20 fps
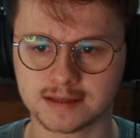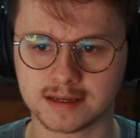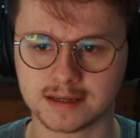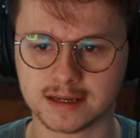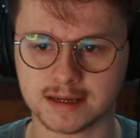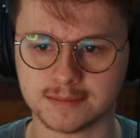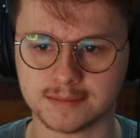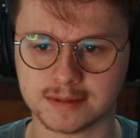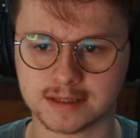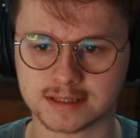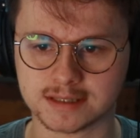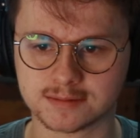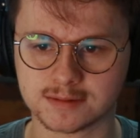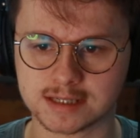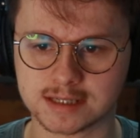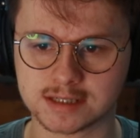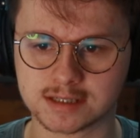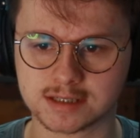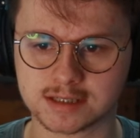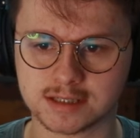I'm going to
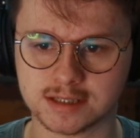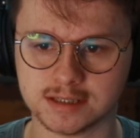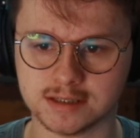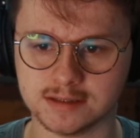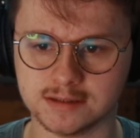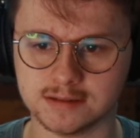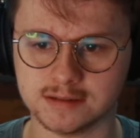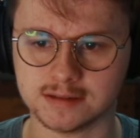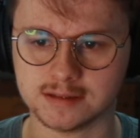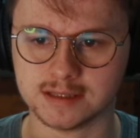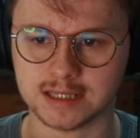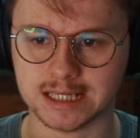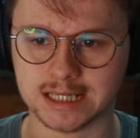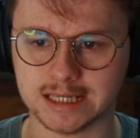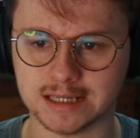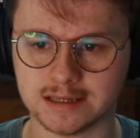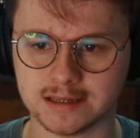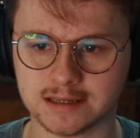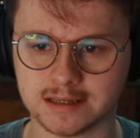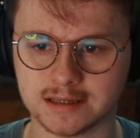switch to
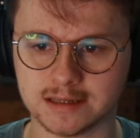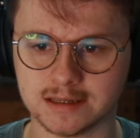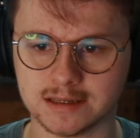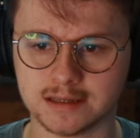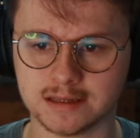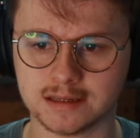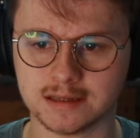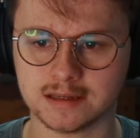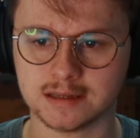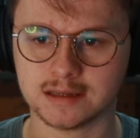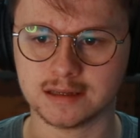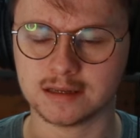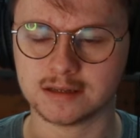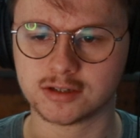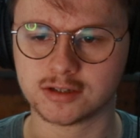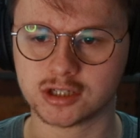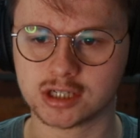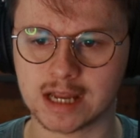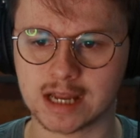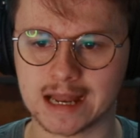the
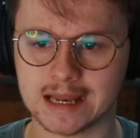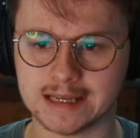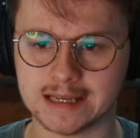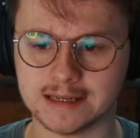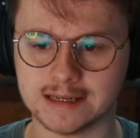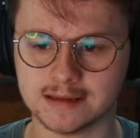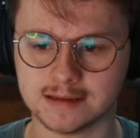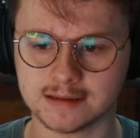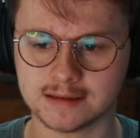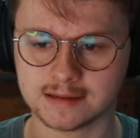chili.